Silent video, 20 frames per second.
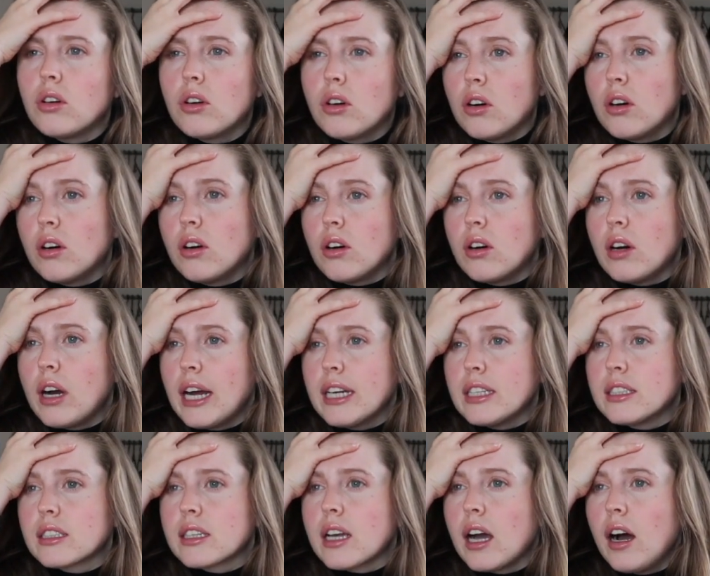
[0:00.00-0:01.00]
or I
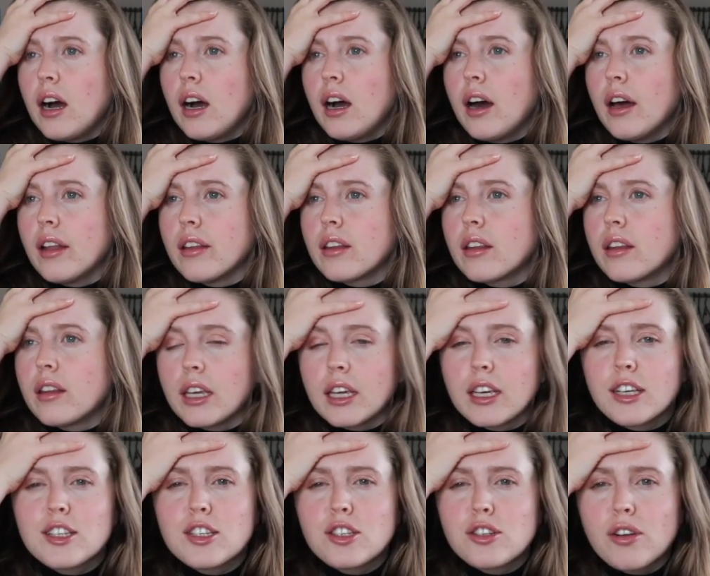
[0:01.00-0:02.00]
just can't
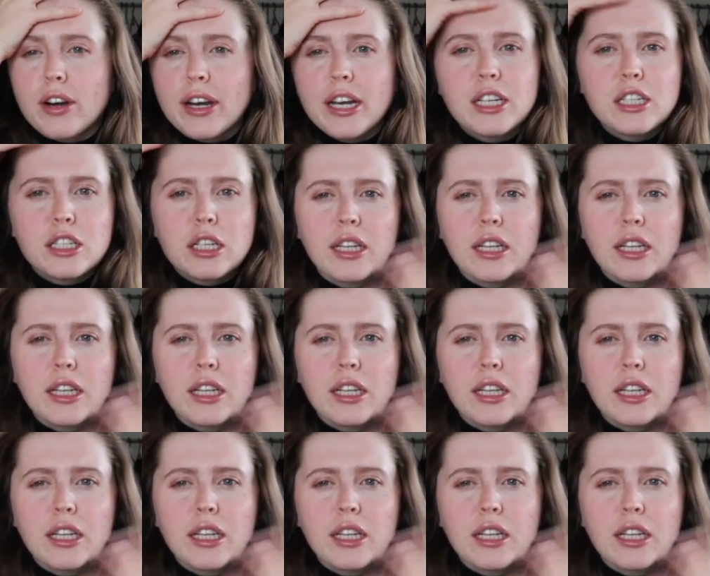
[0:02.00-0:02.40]
think straight